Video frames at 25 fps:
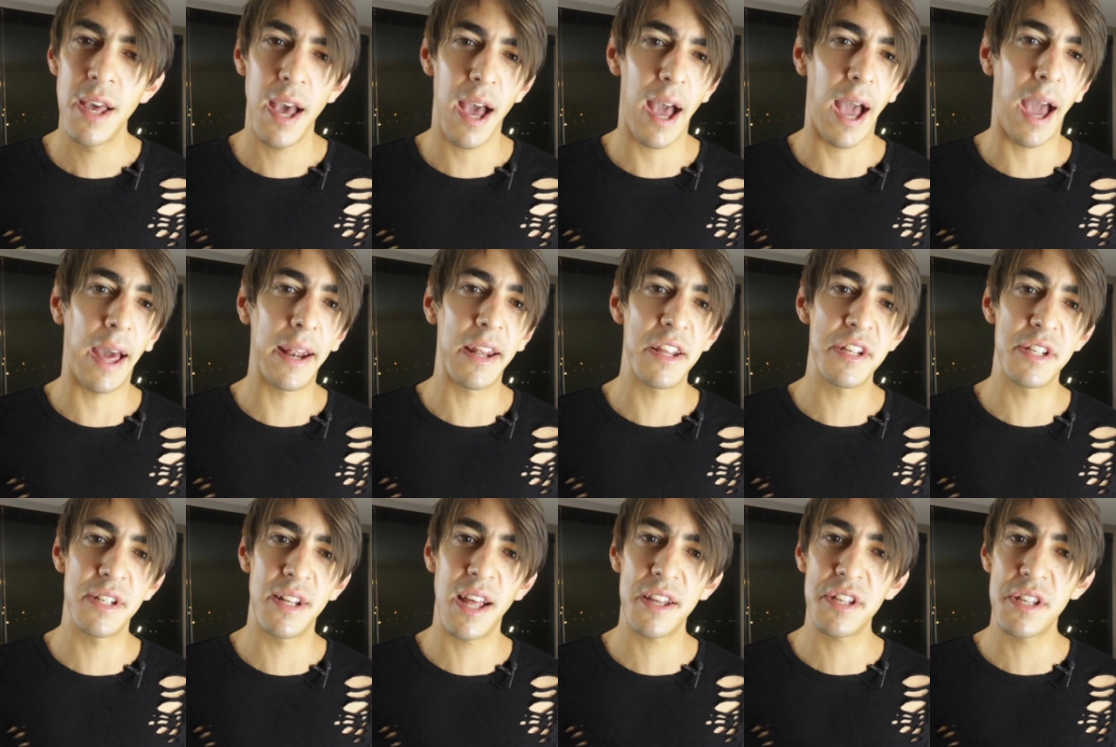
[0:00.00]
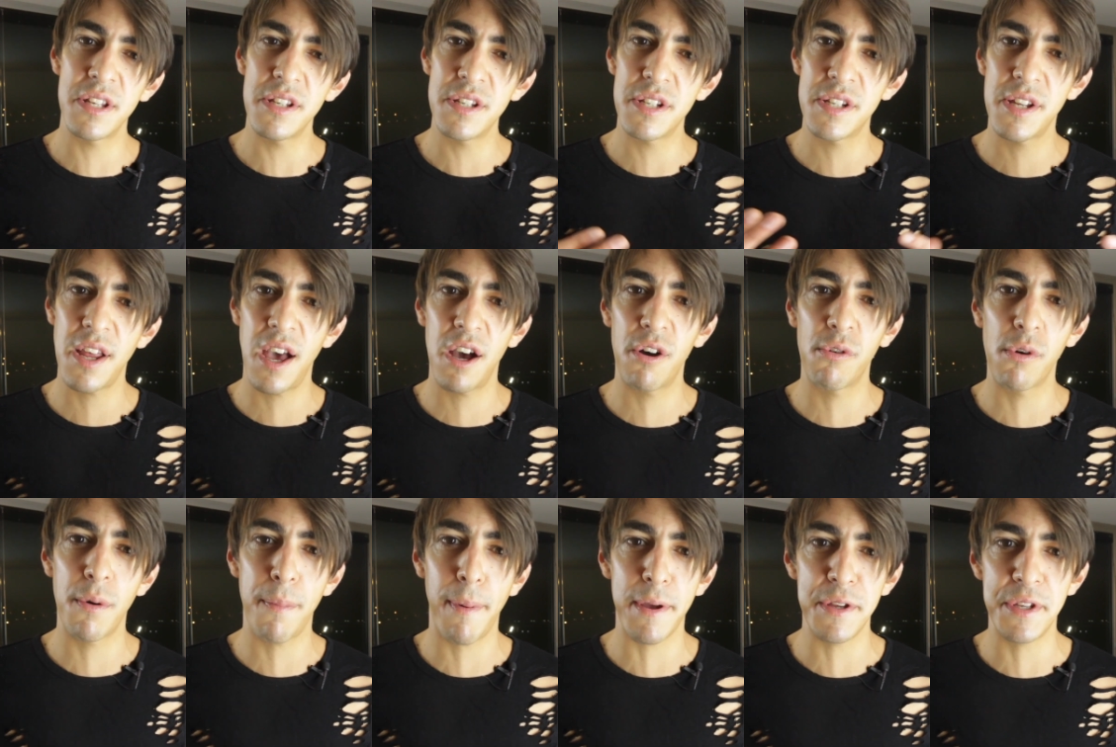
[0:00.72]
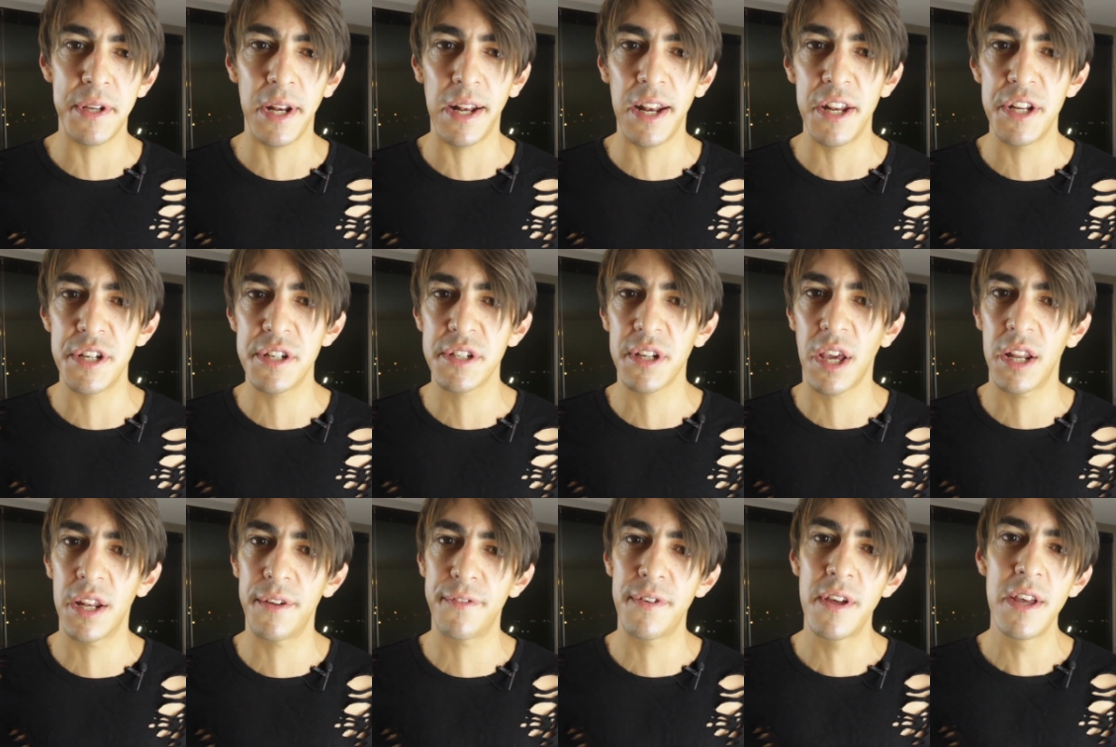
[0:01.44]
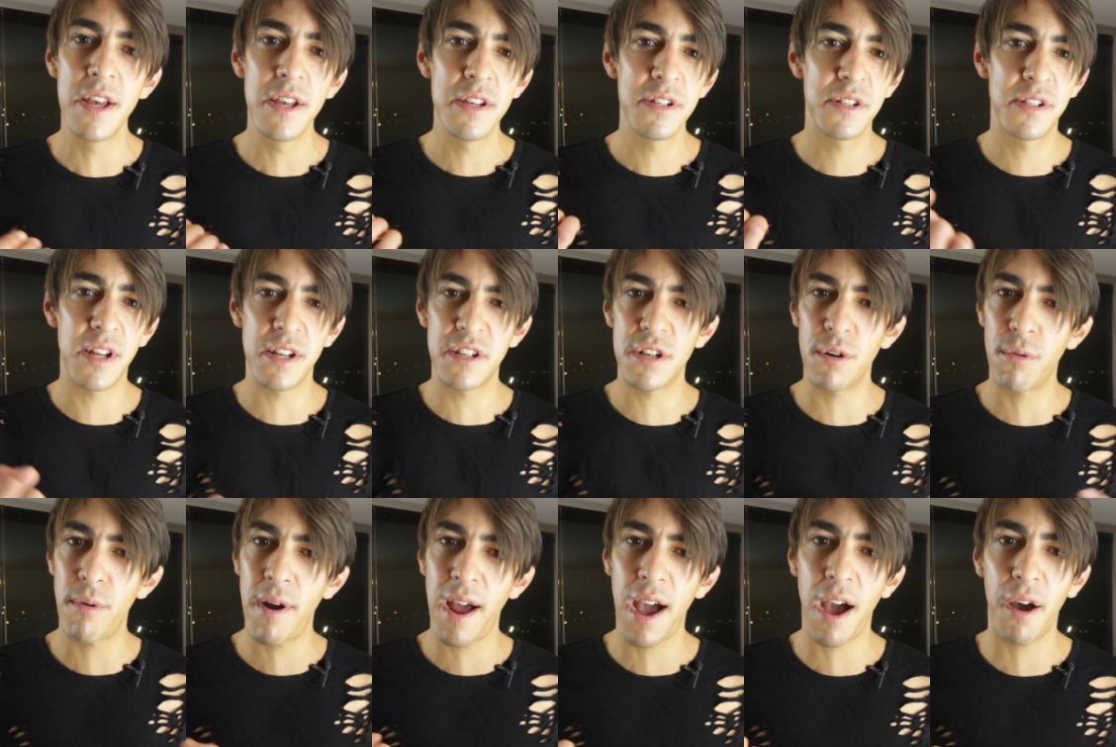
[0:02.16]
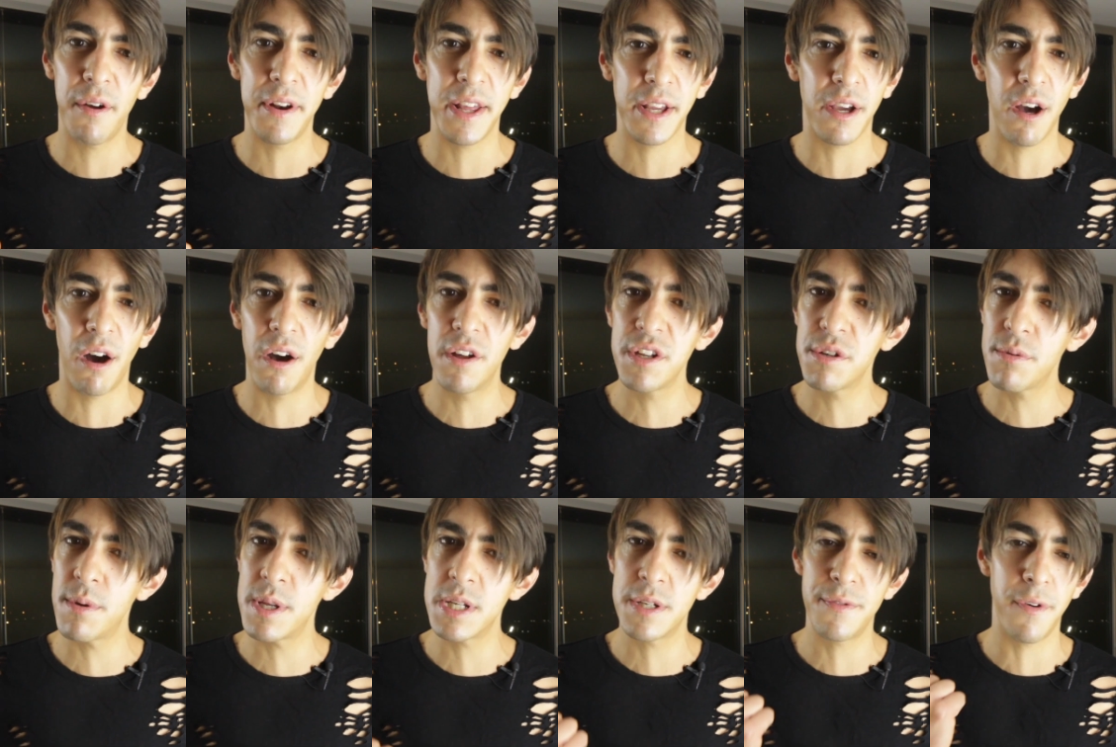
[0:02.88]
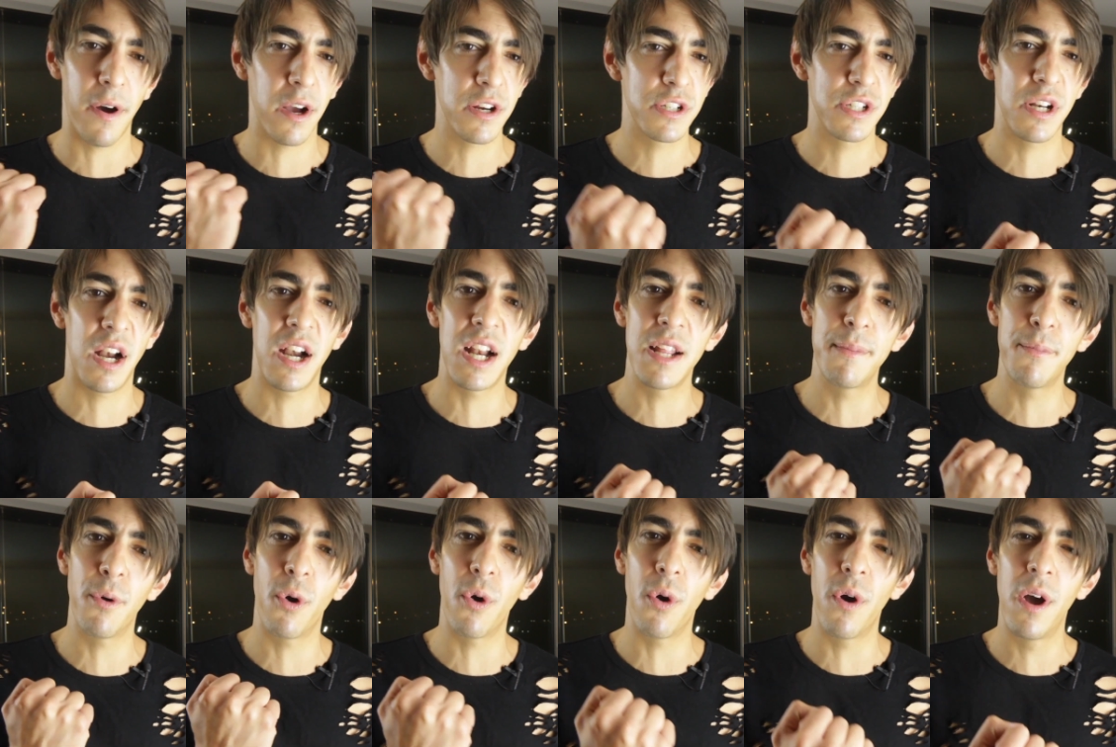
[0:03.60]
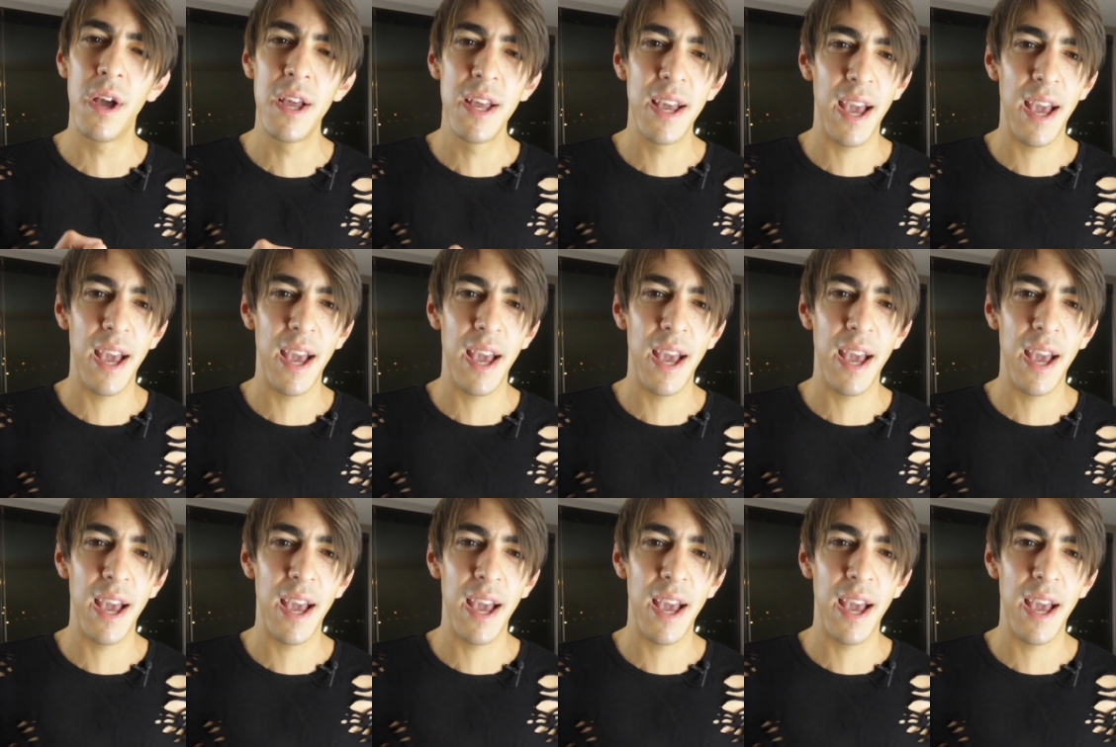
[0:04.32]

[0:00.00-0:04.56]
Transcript: And a senescent cell will basically just kind of sit around, it can't do its function anymore,